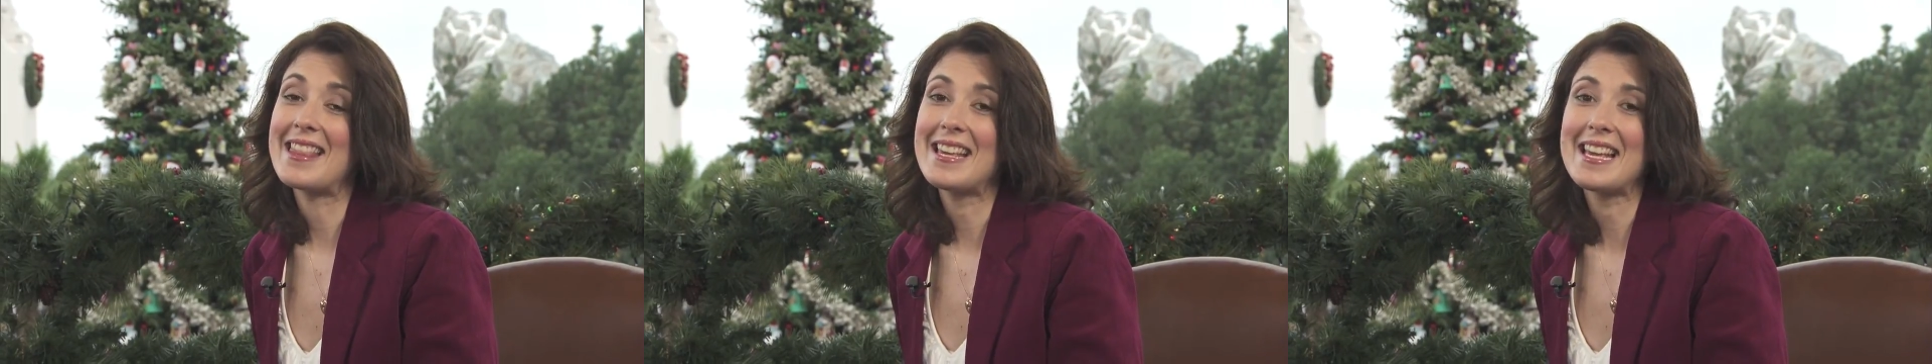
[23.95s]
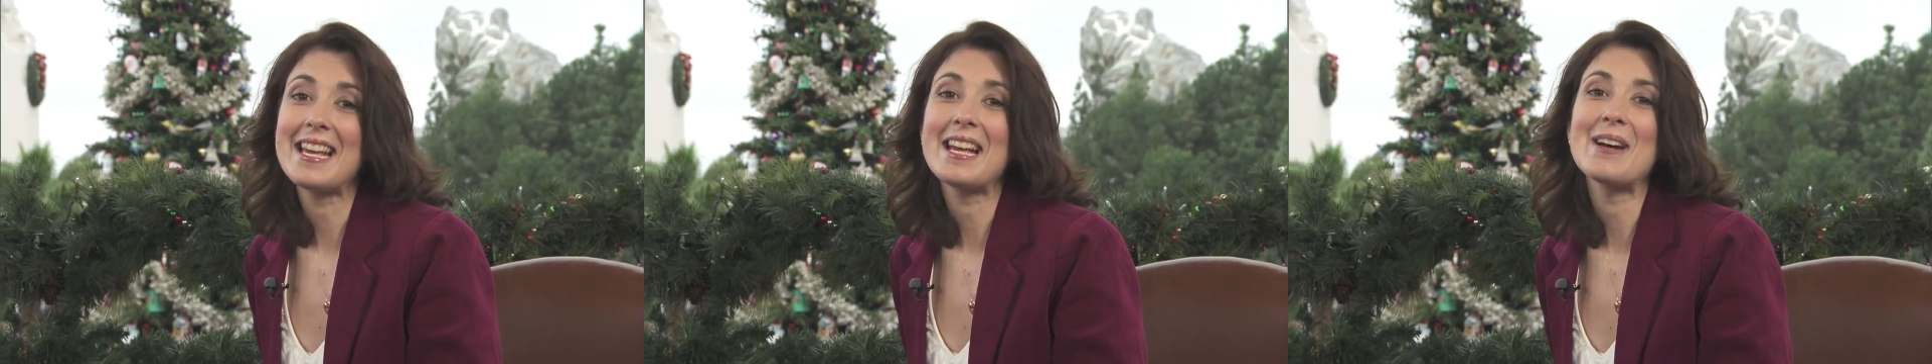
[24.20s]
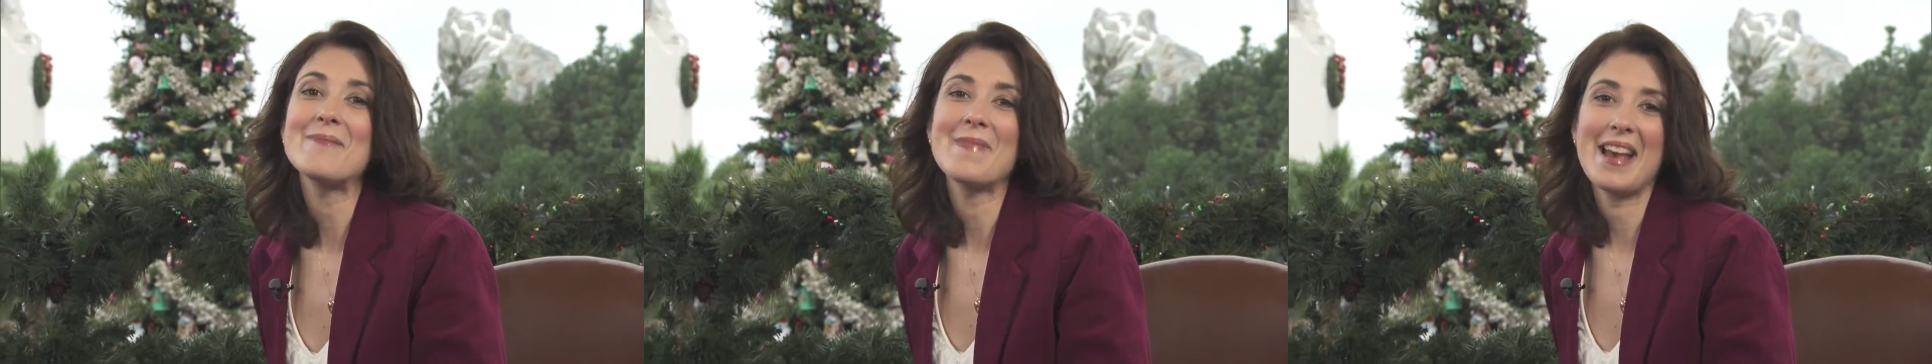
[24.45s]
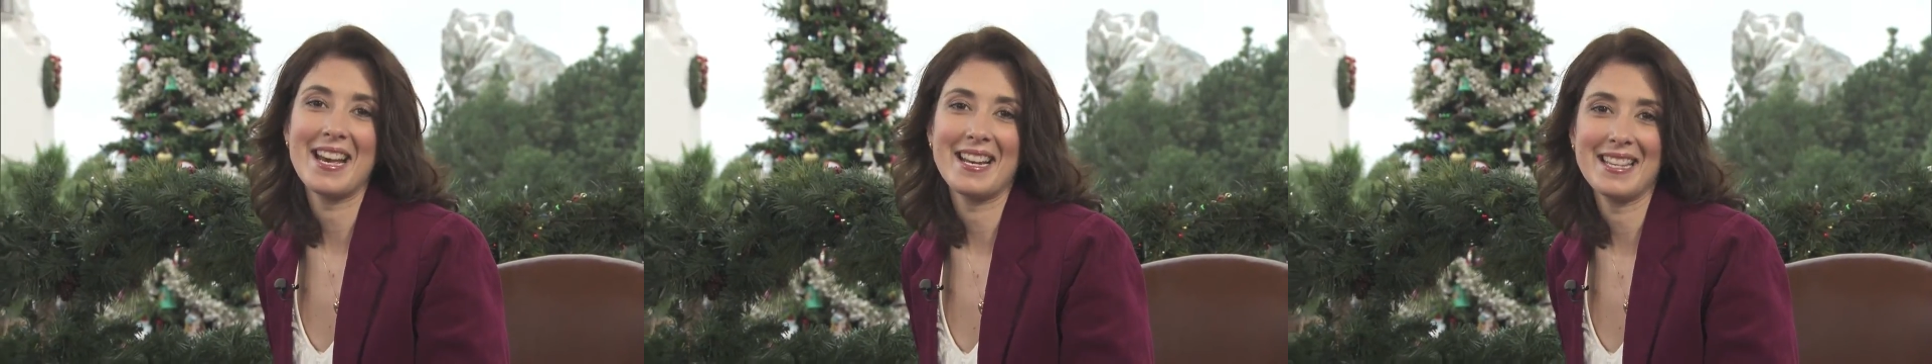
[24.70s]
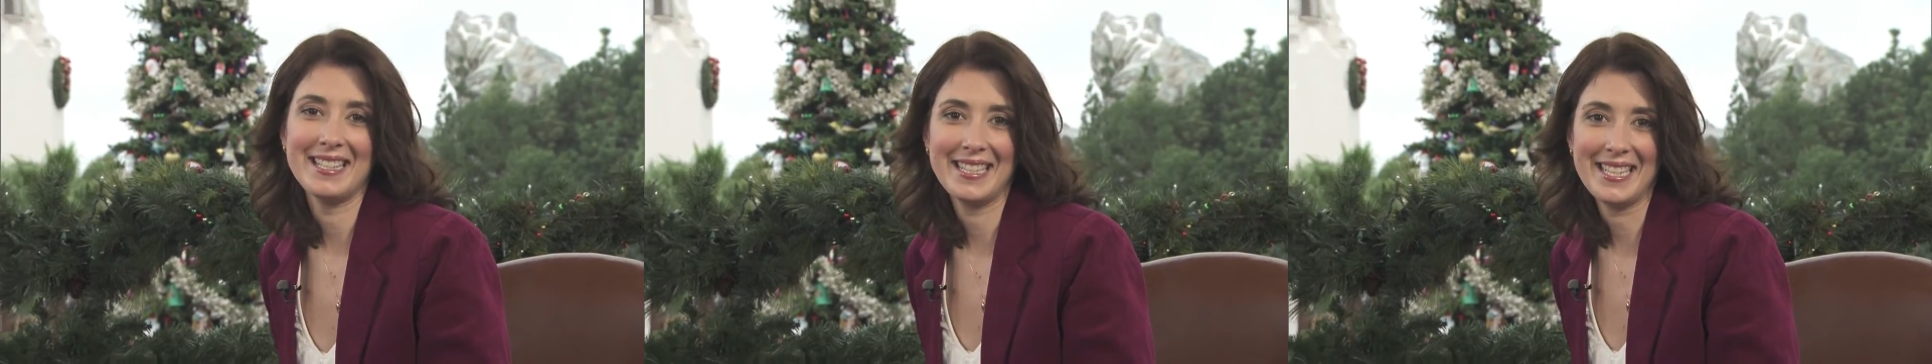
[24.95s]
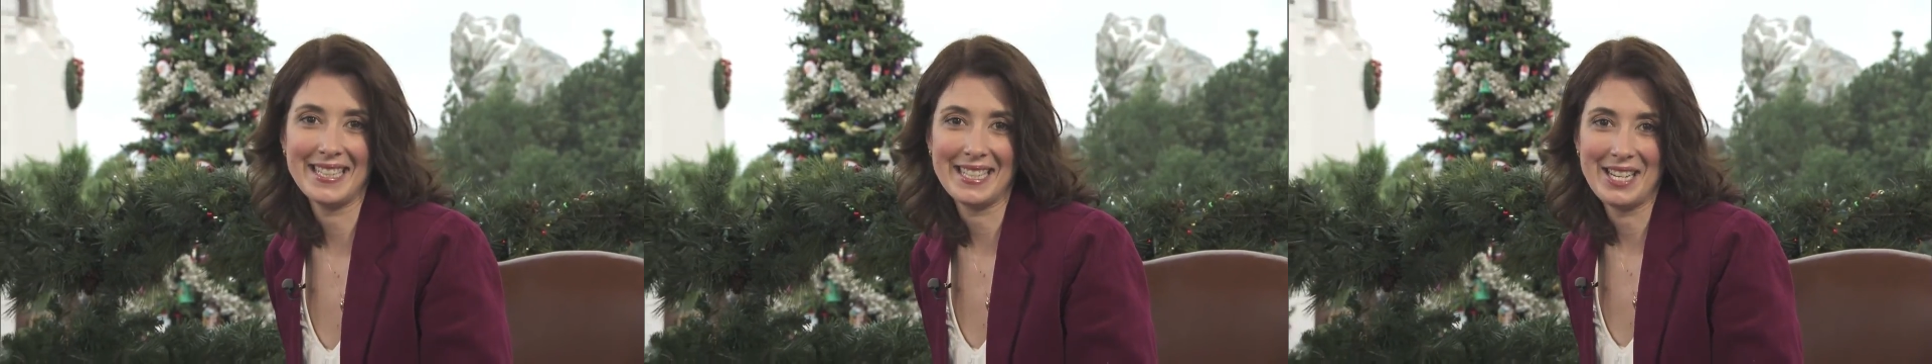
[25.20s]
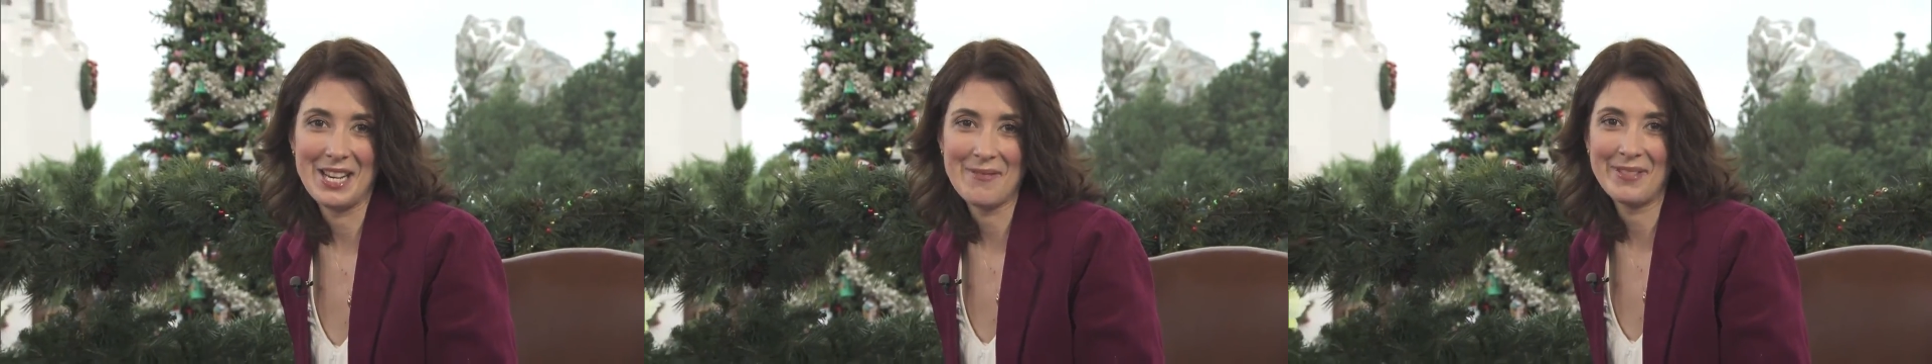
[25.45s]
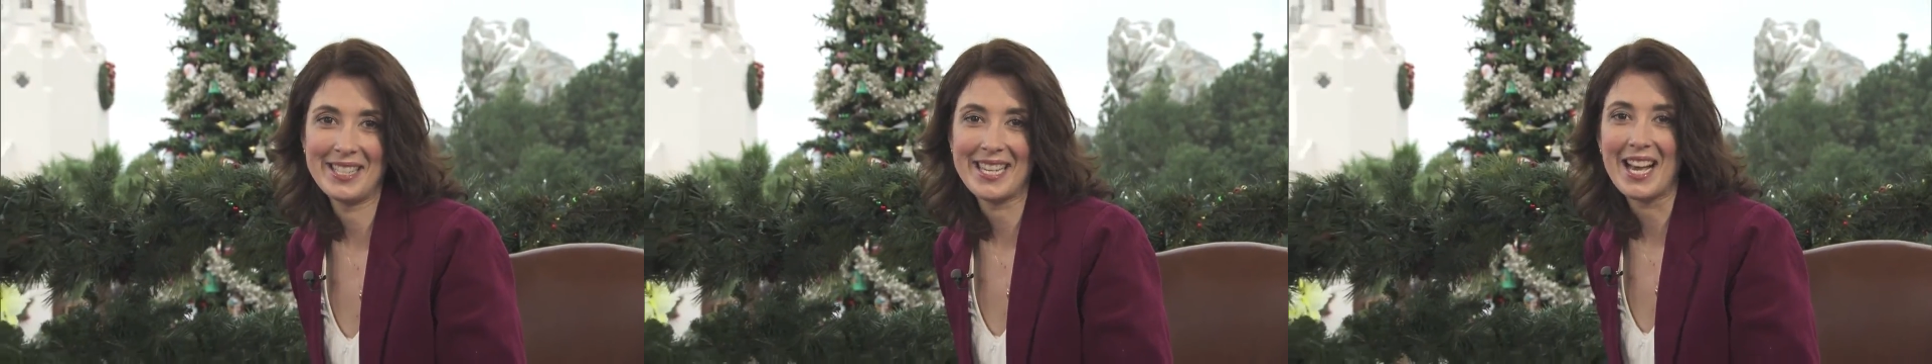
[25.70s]
the man of the season
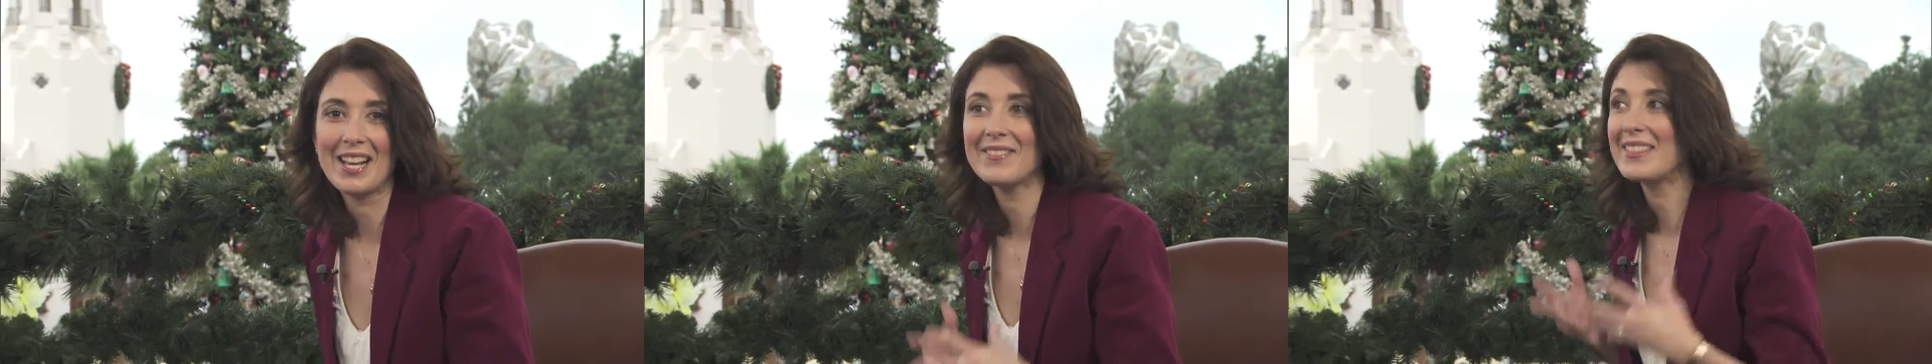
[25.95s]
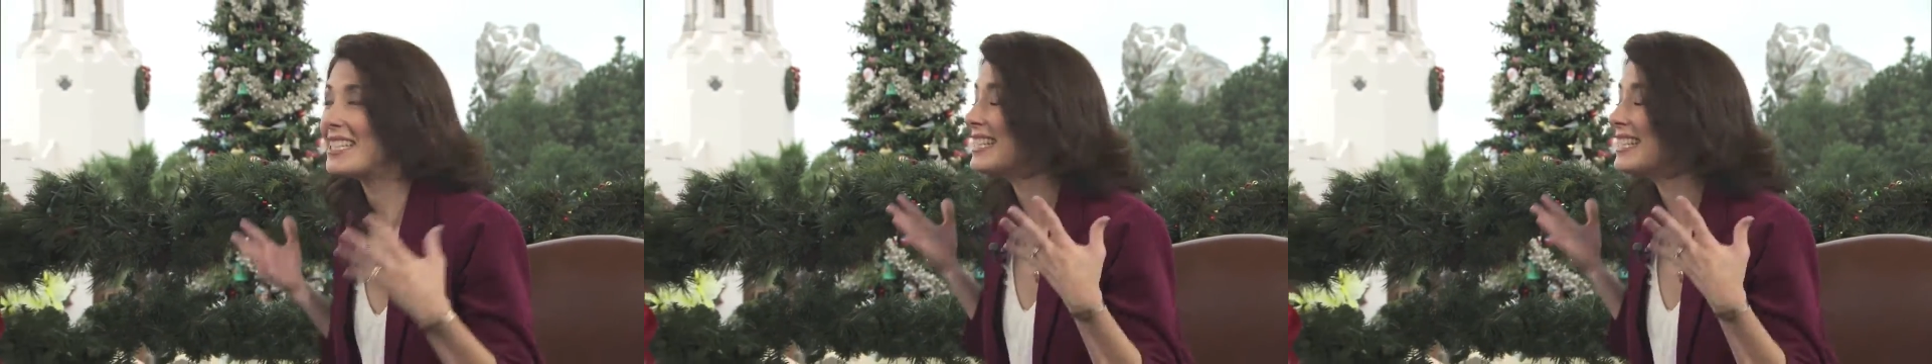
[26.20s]
himself,